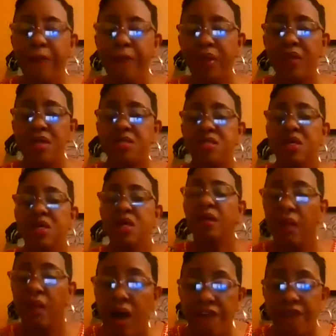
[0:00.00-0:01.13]

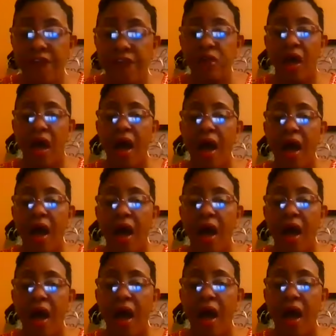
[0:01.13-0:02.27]
happiness, love for
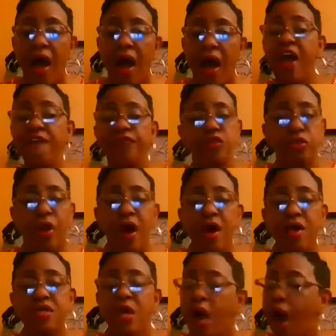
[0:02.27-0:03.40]
God, faith,
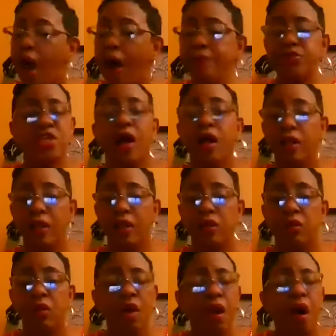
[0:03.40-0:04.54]
trust. I'm
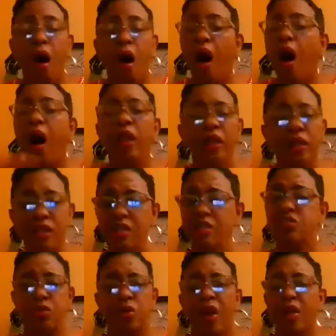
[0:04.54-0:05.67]
telling you,
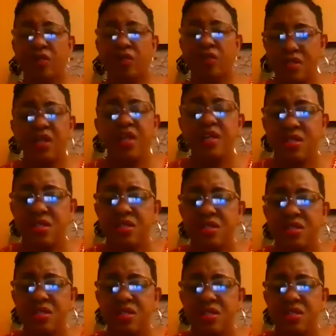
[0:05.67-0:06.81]
all of these great things that
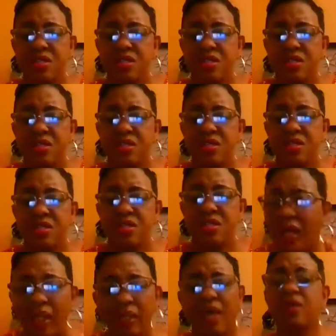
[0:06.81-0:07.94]
He does for you.
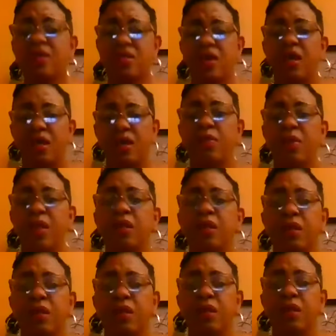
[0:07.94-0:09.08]
You got to let the
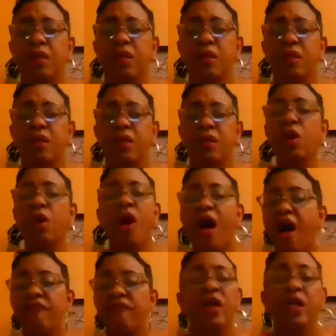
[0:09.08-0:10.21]
enemy know you
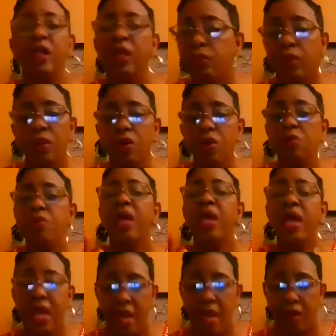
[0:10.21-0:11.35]
don't have any
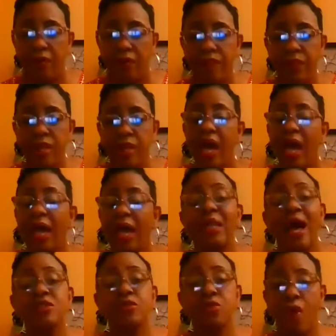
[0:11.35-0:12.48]
room here.
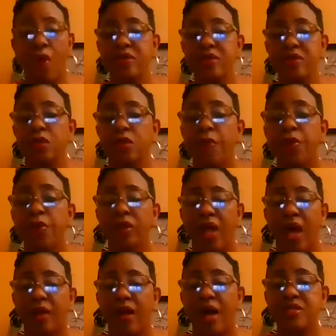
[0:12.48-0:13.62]
And that's why it's so
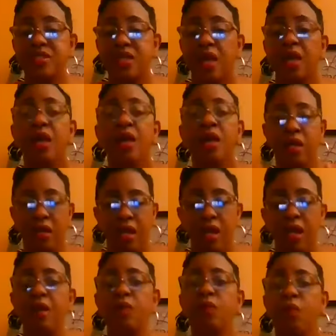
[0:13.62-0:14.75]
important, like I say,
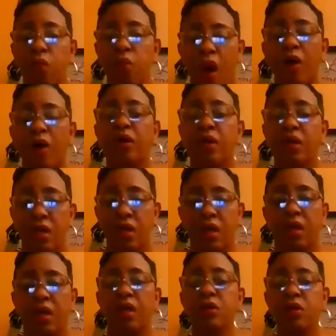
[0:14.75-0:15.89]
keep
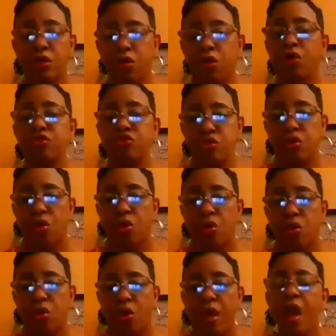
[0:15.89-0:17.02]
walking in your
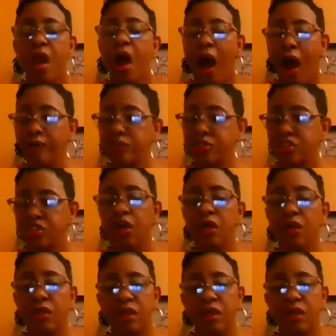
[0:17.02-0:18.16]
joy. I
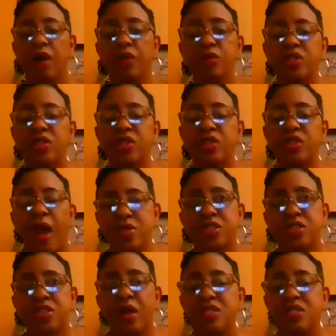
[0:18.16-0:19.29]
shared the other day, I
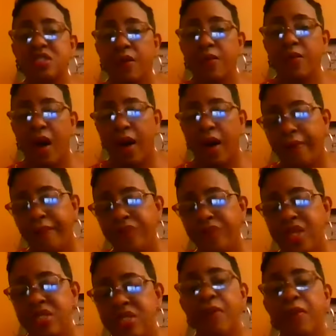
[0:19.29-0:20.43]
was telling some
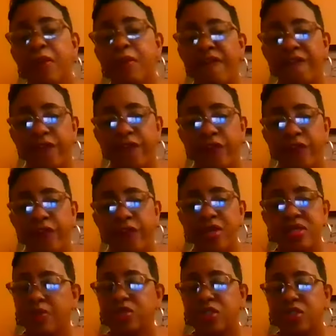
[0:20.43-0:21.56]
um, some of my
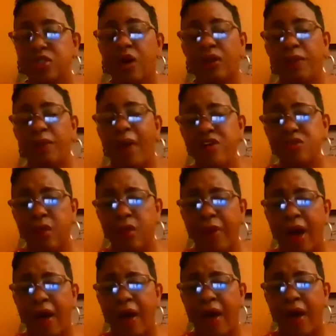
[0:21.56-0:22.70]
friends, and I was talking to my
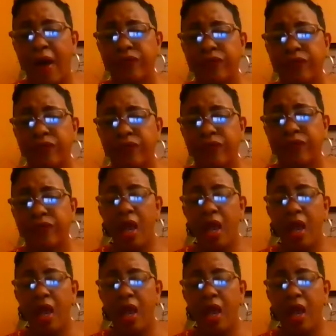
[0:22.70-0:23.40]
husband about this,